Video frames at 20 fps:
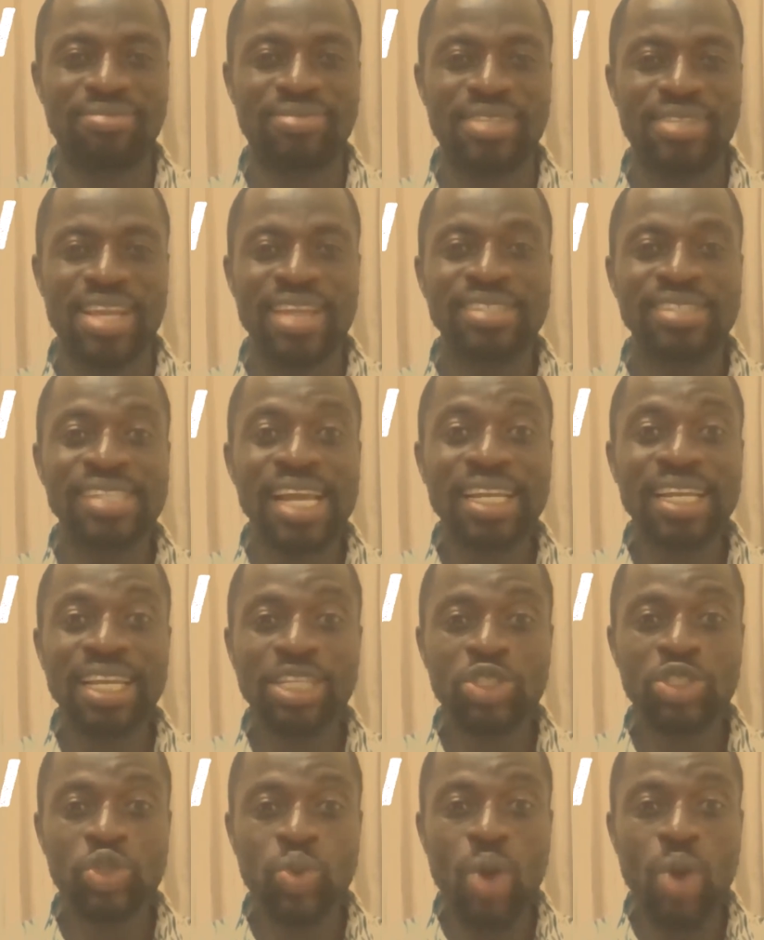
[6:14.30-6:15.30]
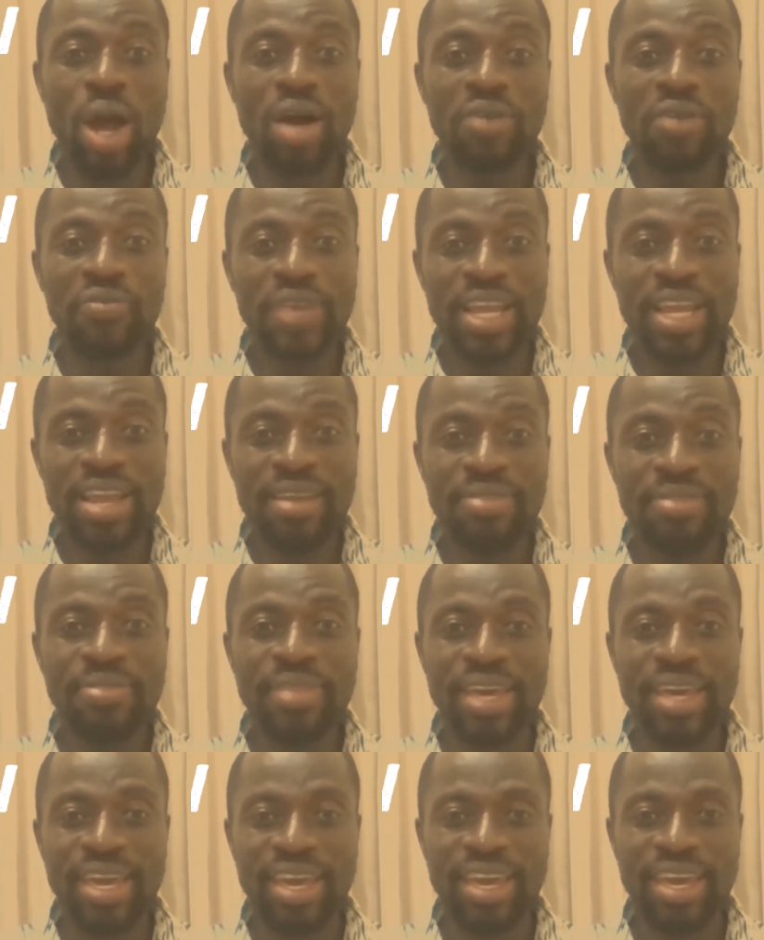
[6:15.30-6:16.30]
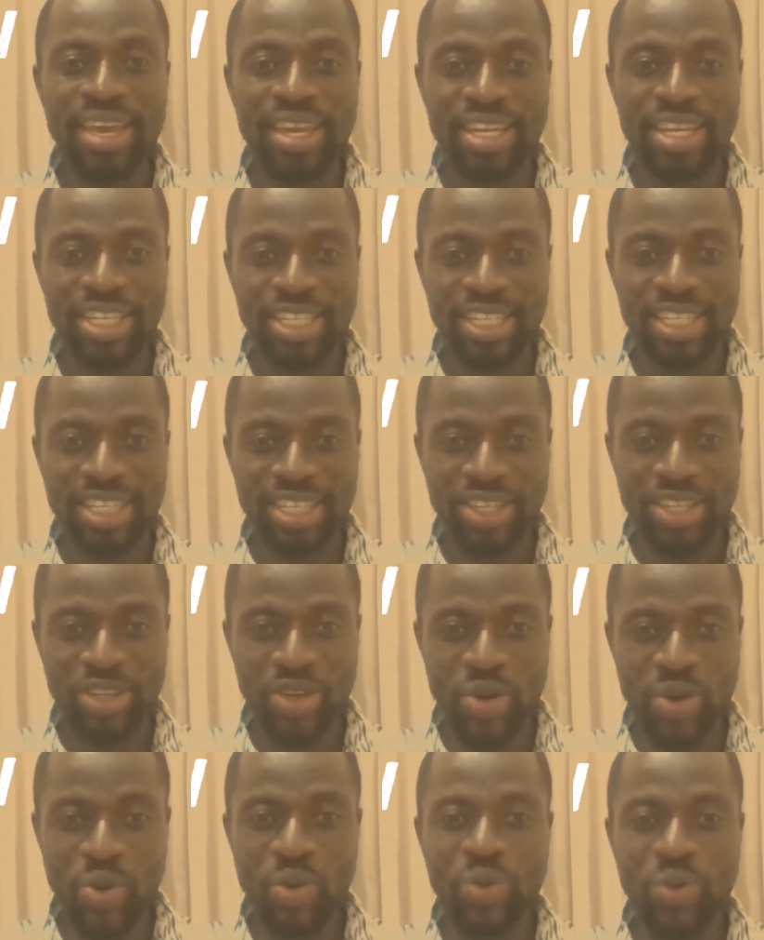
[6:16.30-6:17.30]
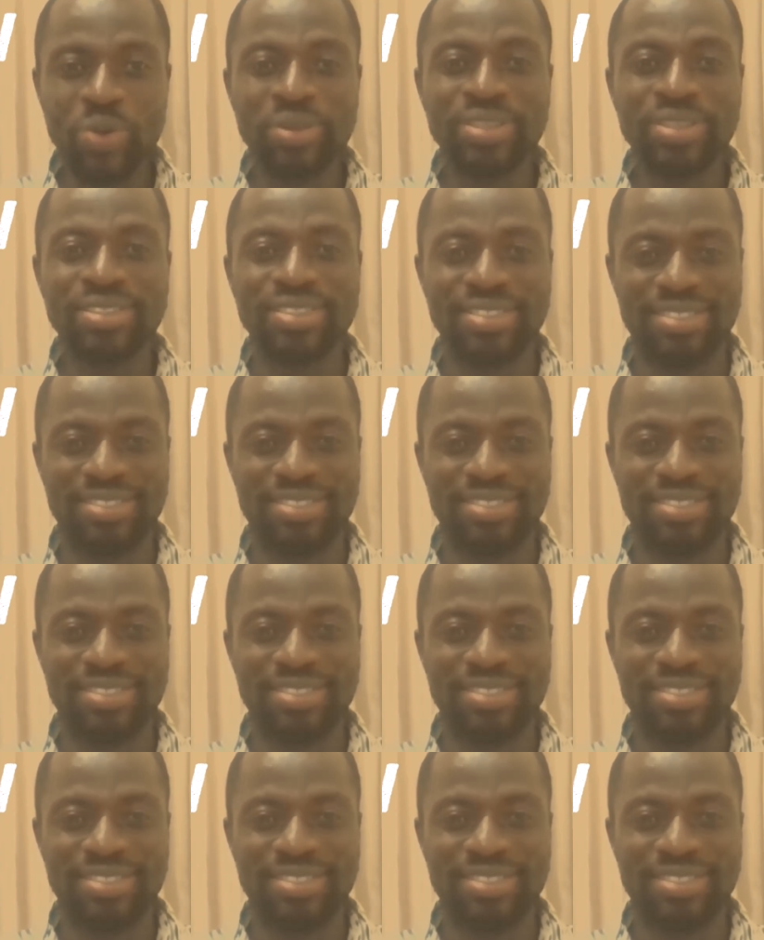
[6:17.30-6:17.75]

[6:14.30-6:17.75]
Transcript: Exactly 12 in the noon.